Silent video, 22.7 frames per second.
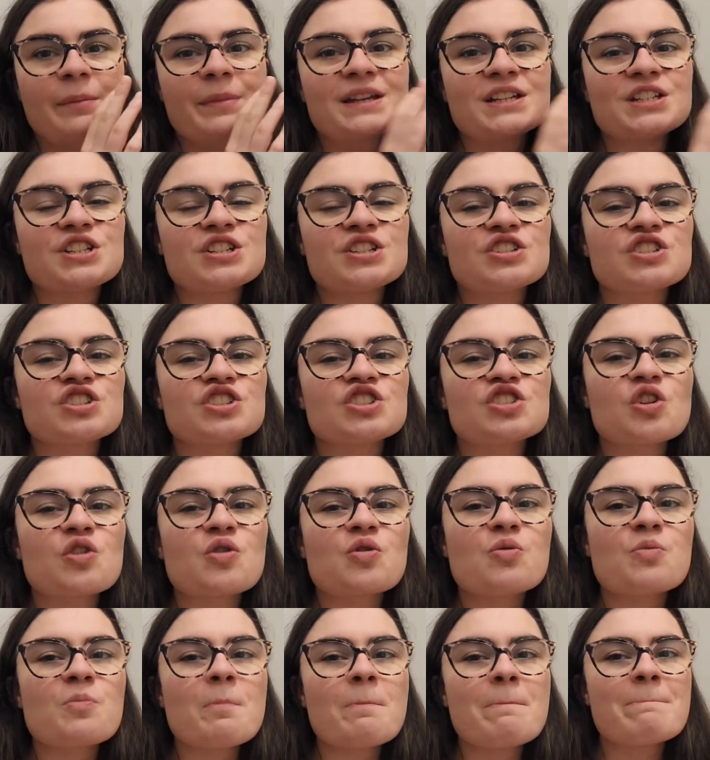I mean, she's
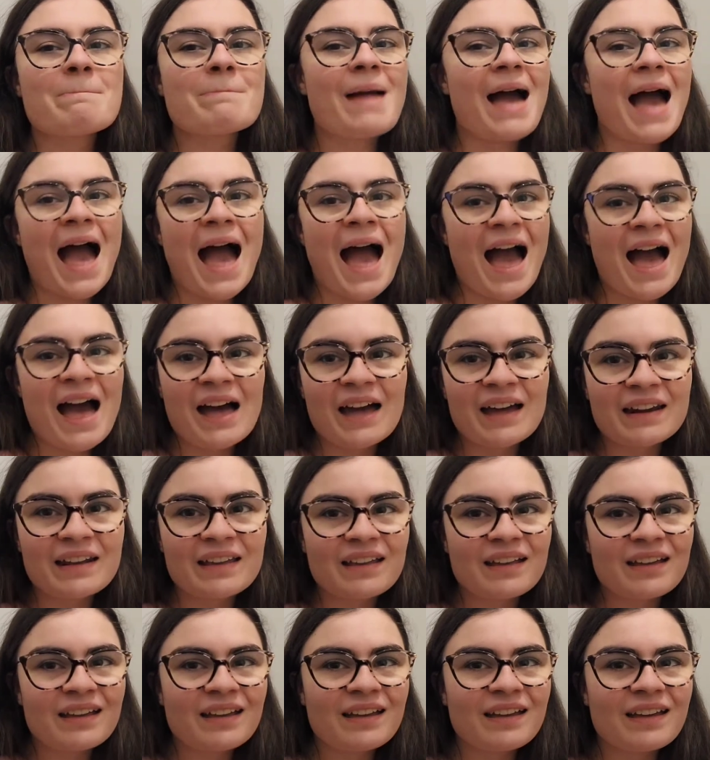so
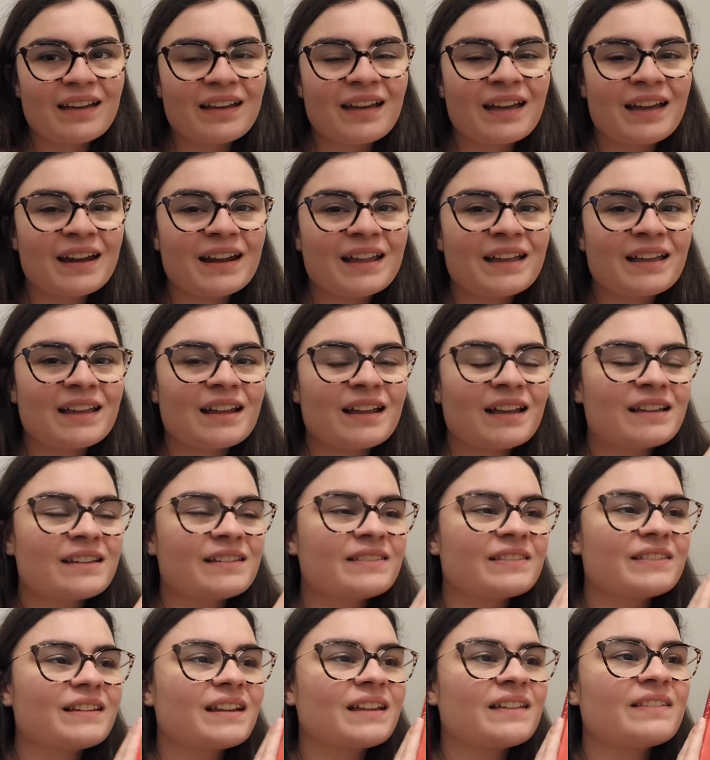mad at it,
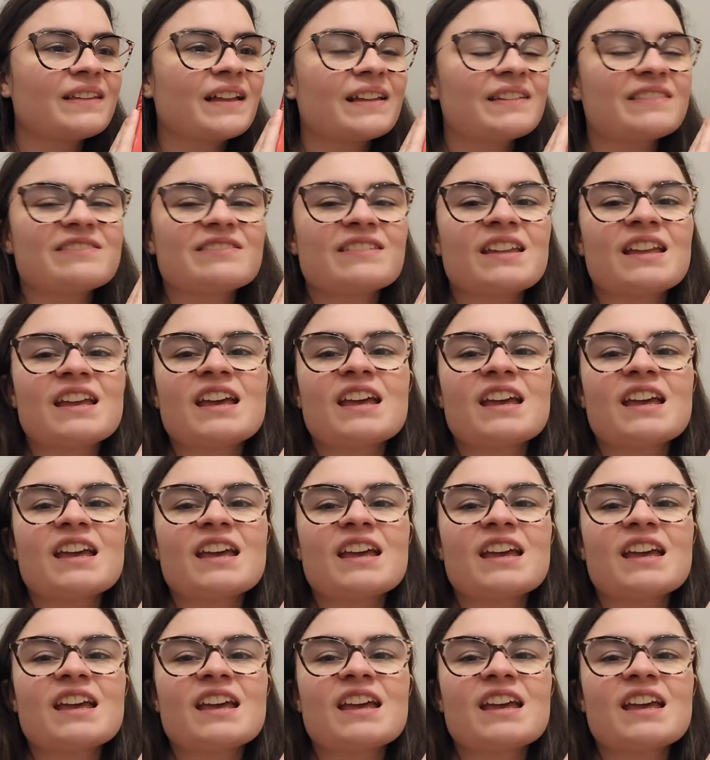and that